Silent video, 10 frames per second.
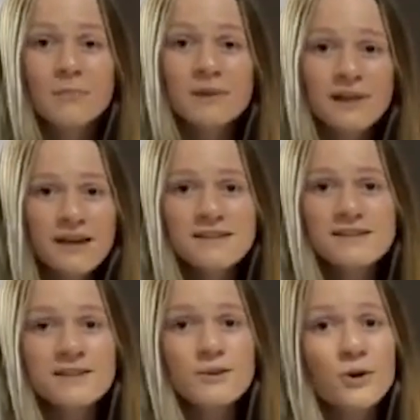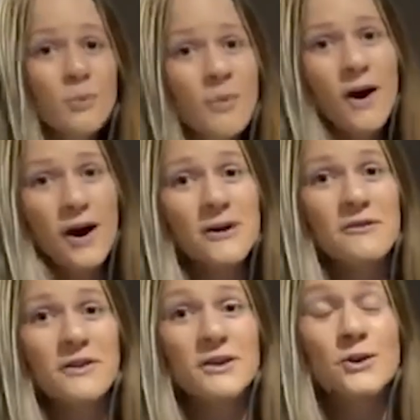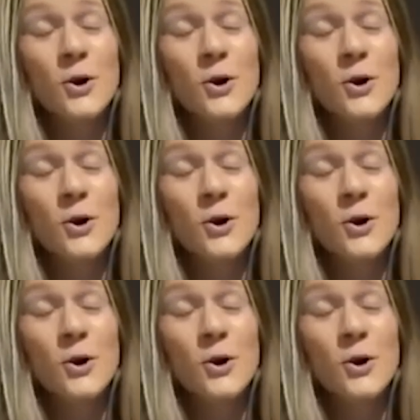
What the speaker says: Plus, you're part of the